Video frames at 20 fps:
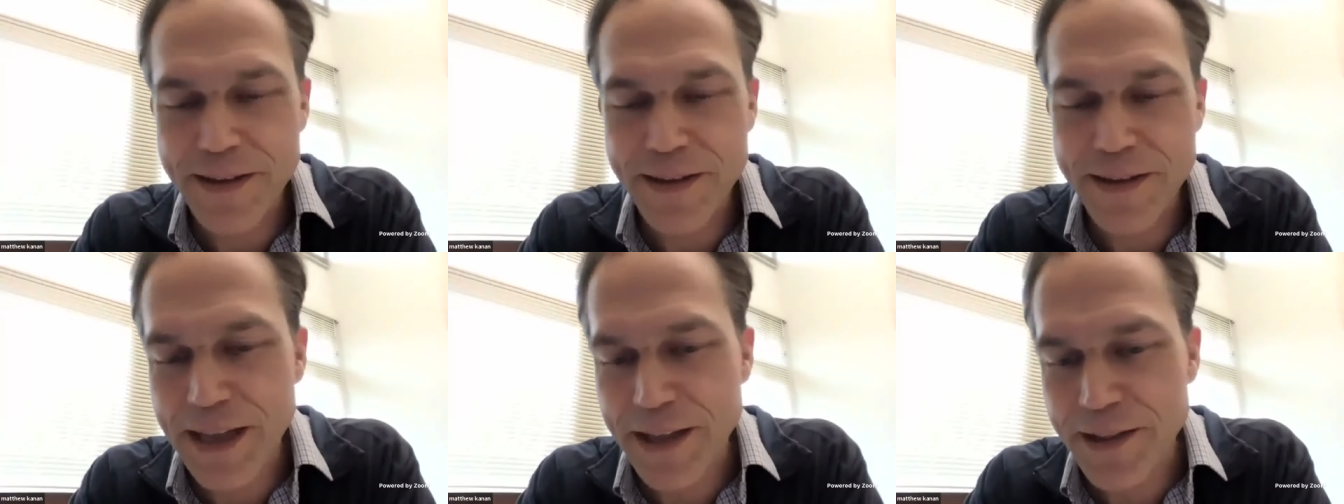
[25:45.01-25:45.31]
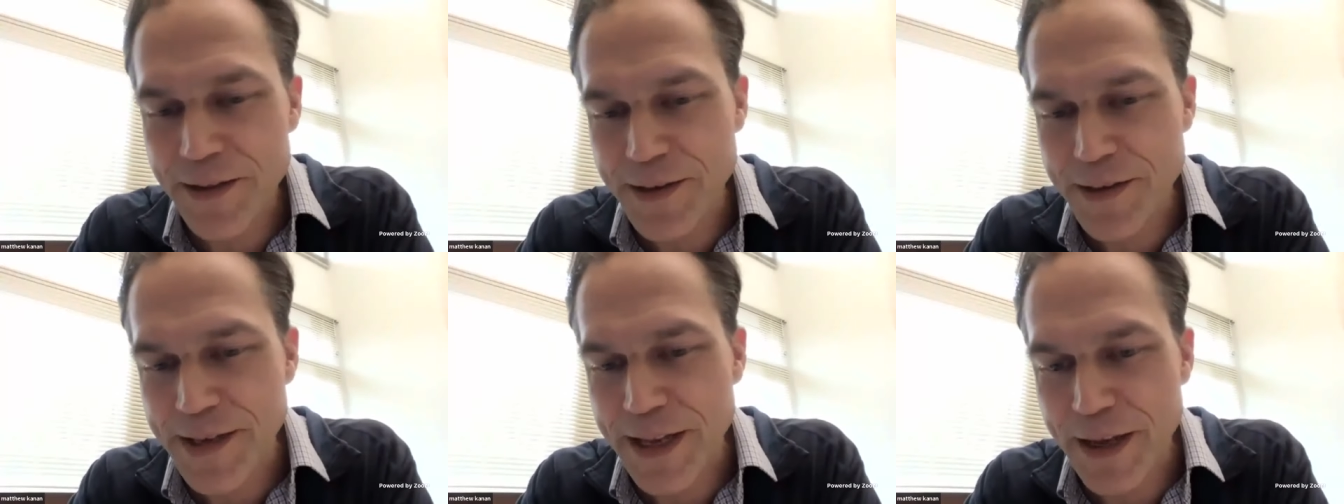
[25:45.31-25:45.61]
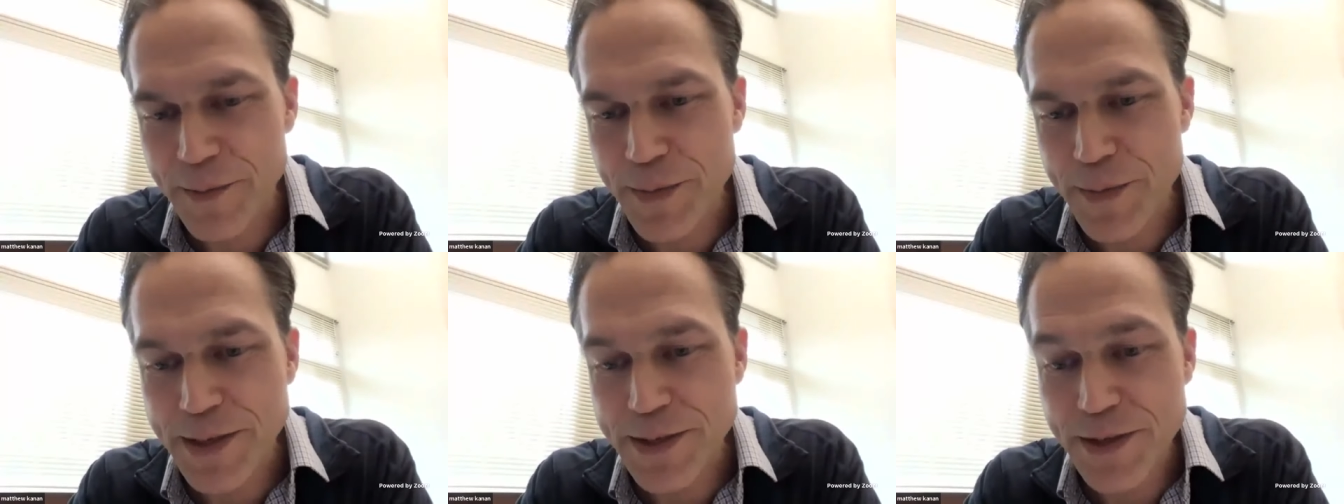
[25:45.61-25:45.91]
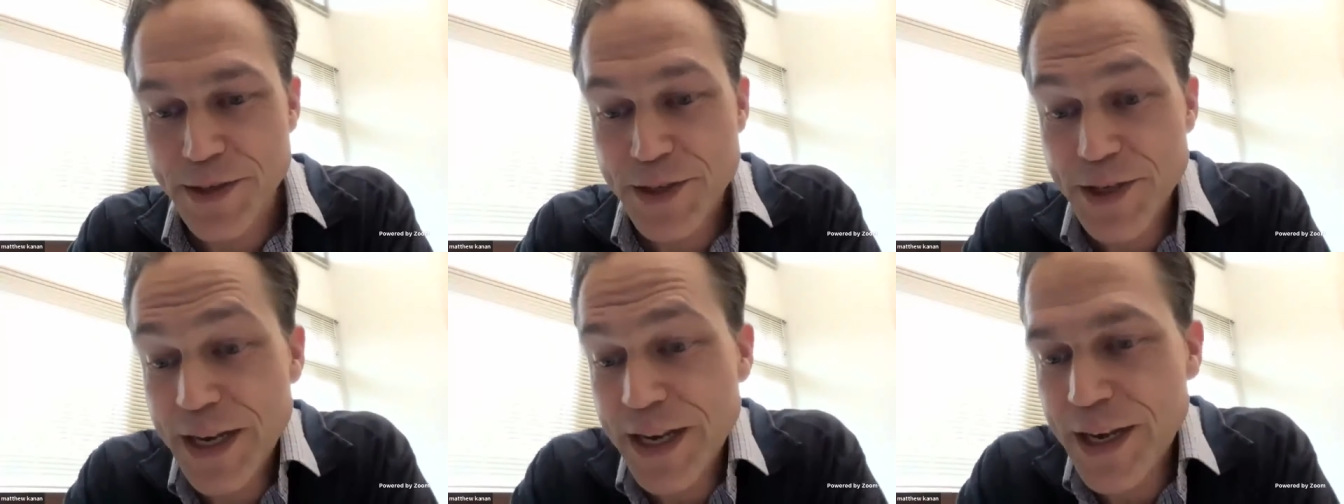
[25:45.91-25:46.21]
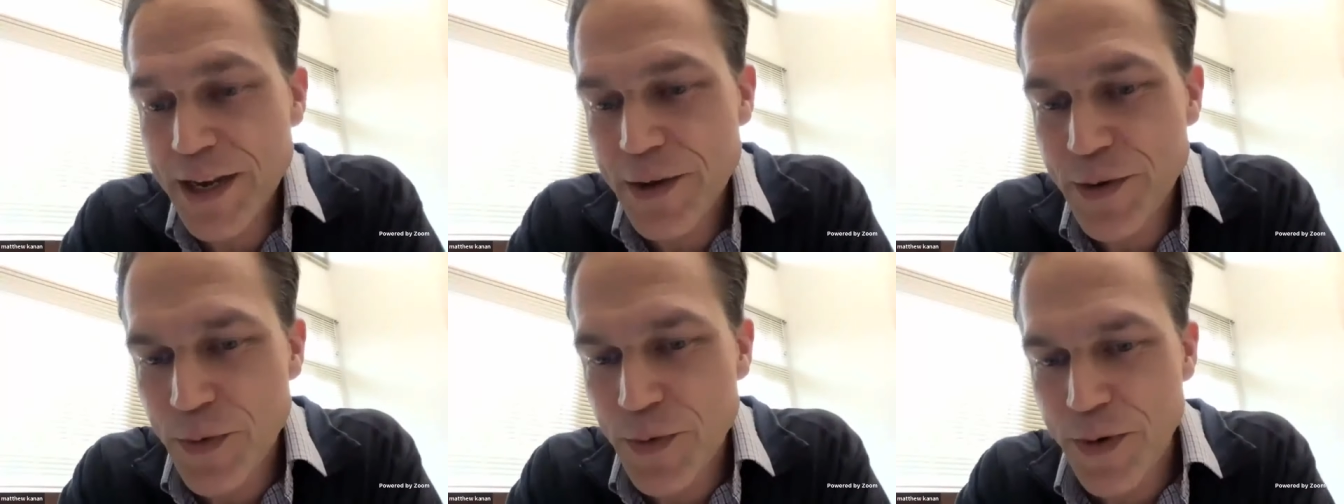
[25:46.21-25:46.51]
that looks like a piece of
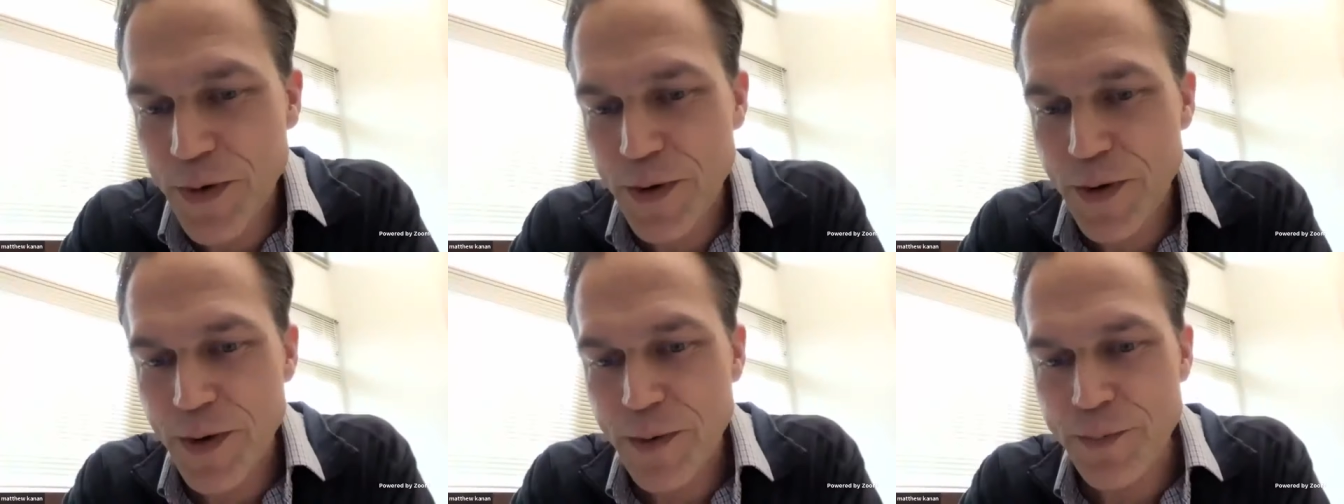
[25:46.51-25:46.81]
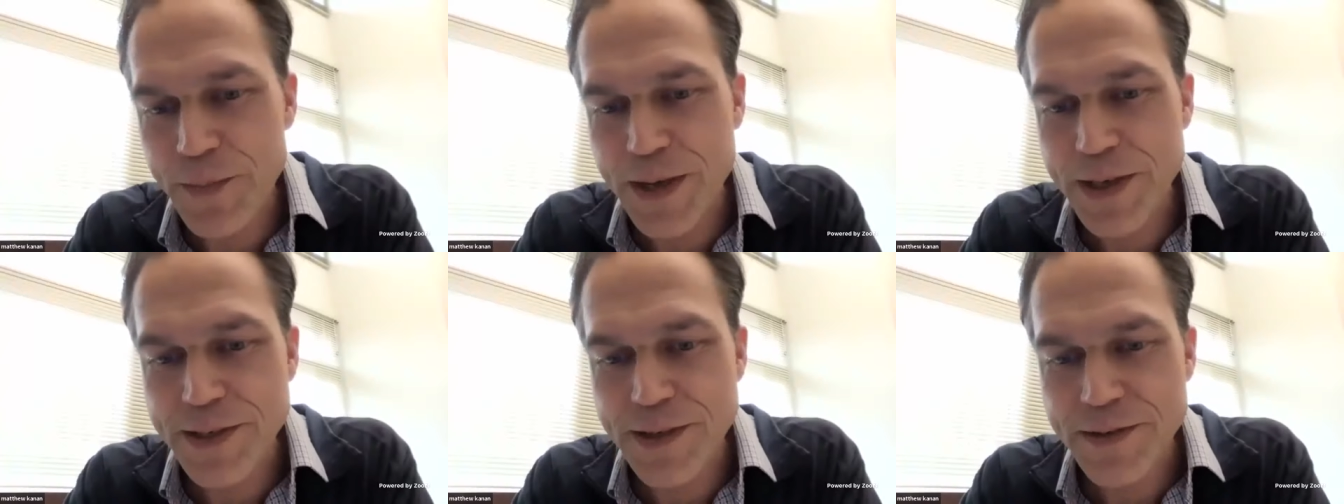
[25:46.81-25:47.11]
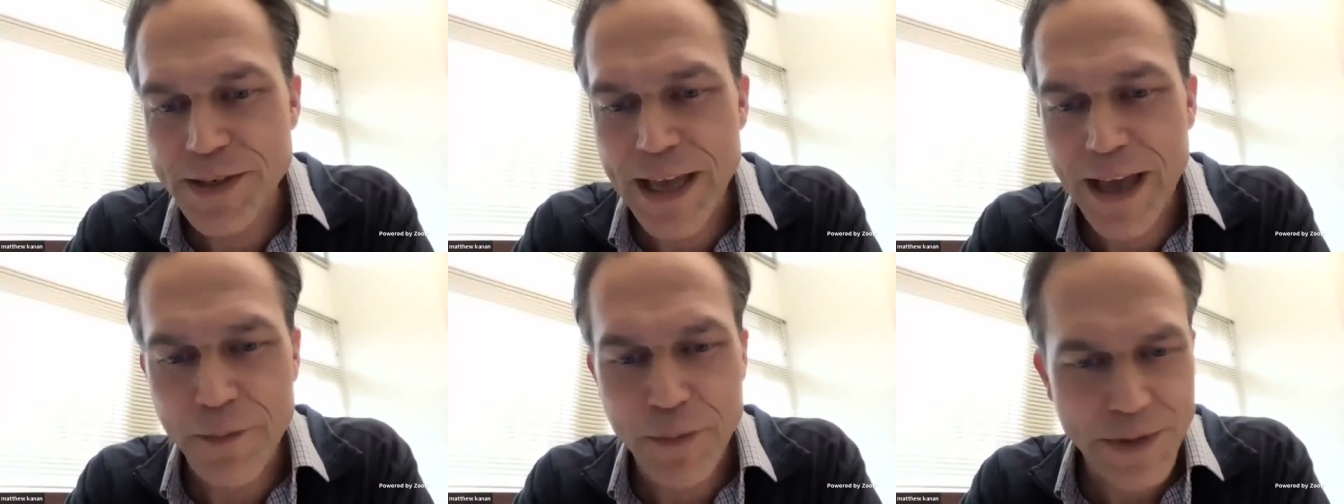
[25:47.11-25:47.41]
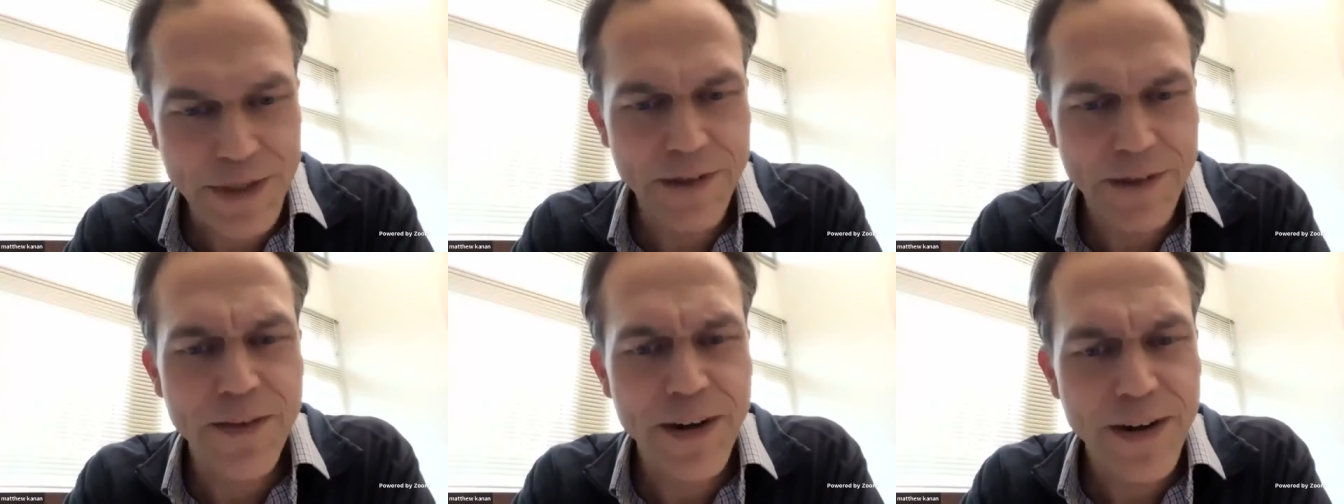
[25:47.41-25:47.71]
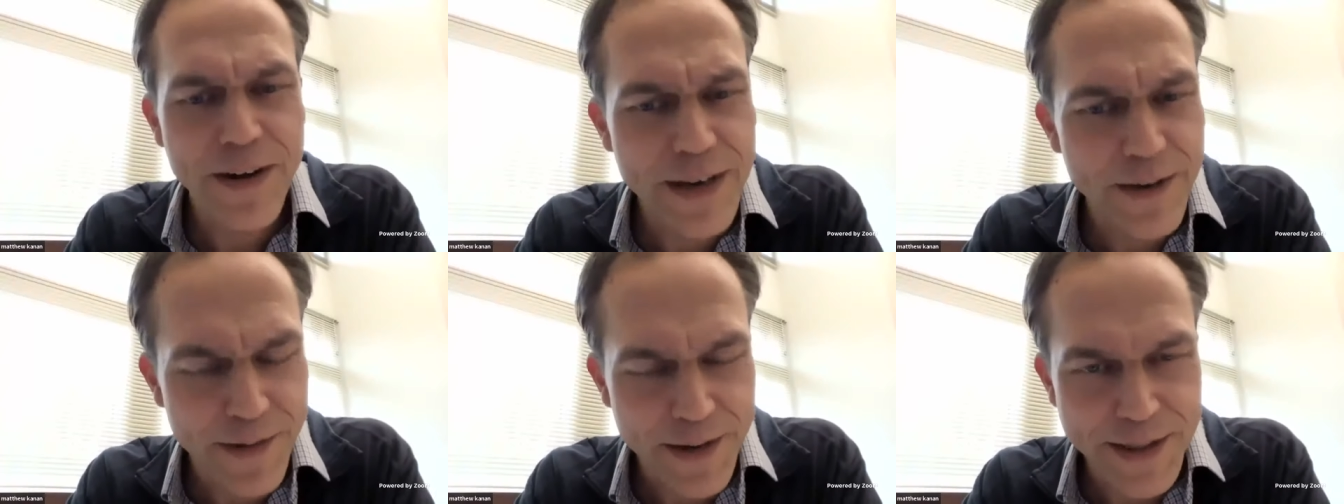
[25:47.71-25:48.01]
chicken or a piece of scalp, which have
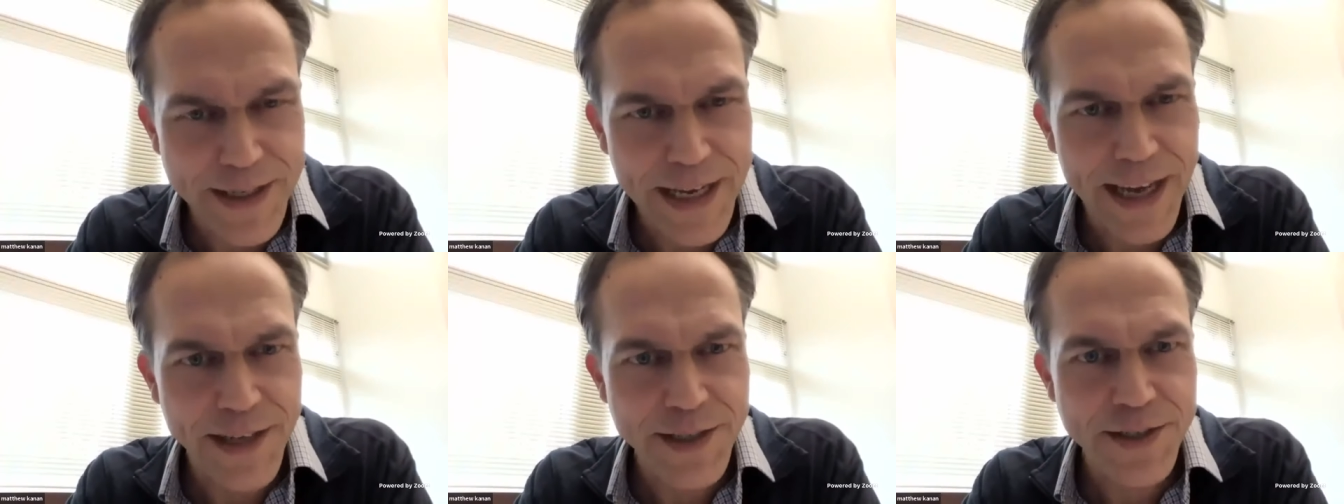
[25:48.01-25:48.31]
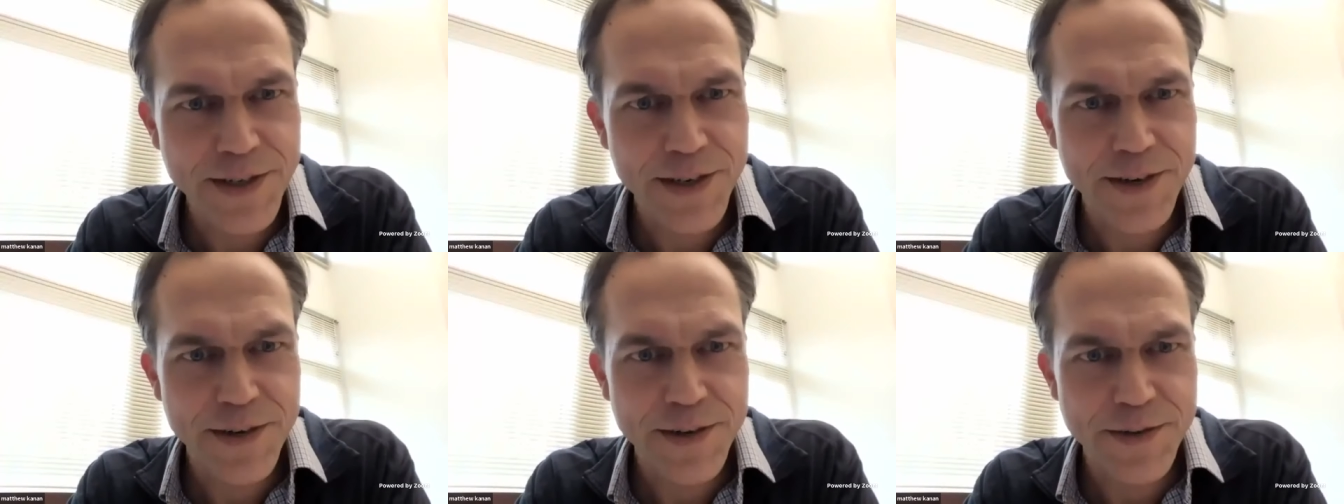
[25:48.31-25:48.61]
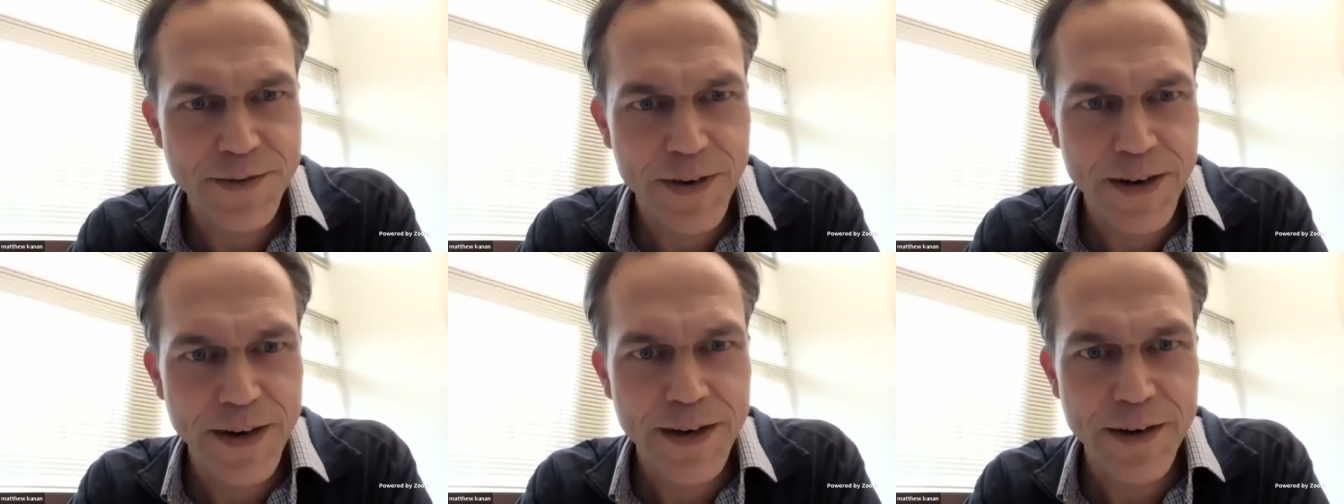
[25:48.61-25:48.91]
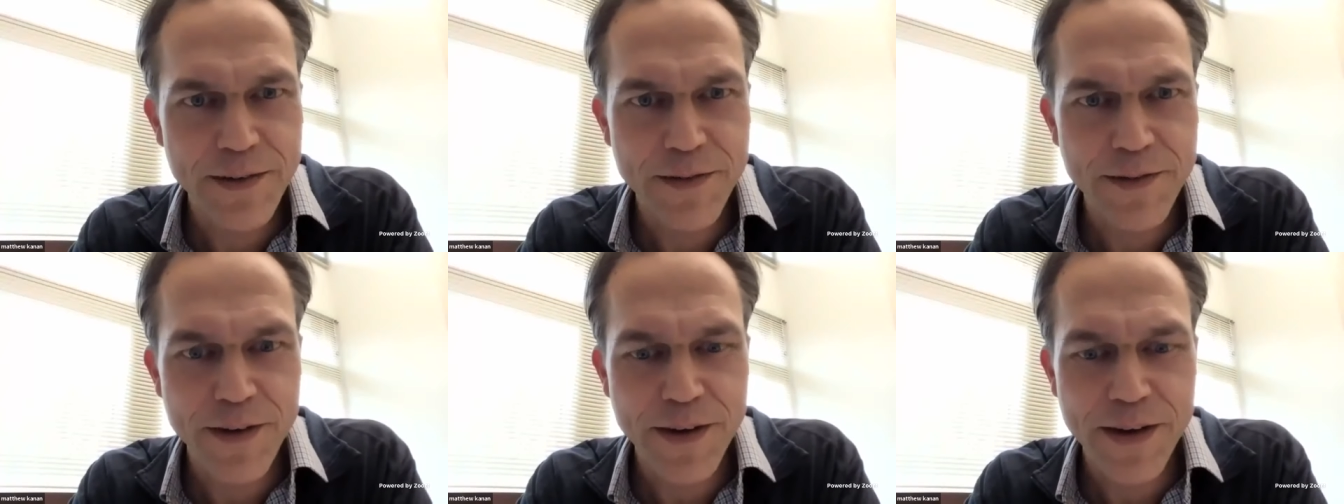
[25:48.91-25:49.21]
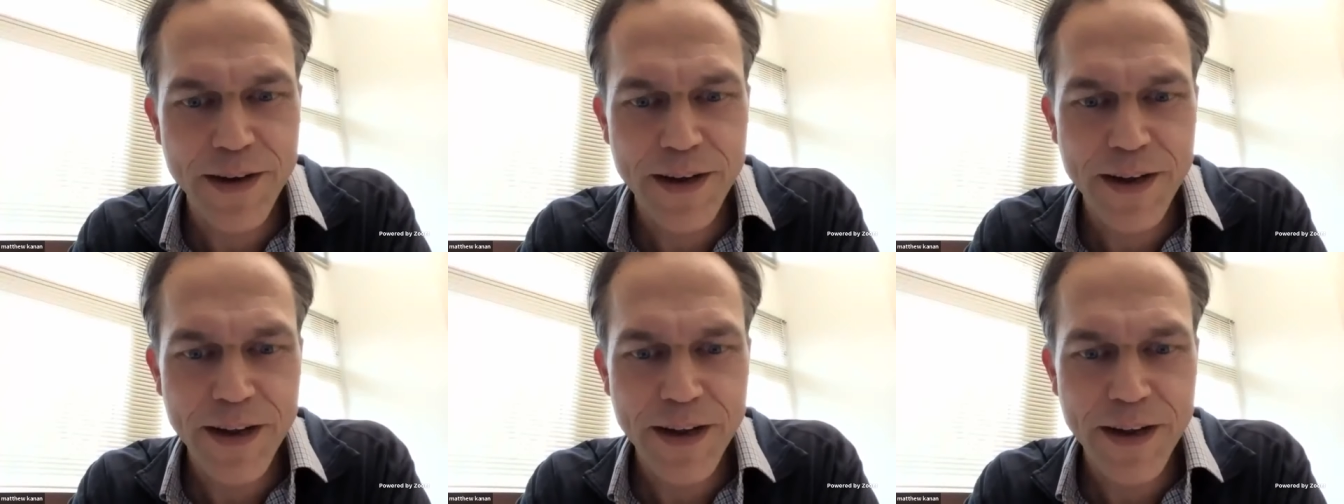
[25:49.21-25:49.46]
very different textures, very different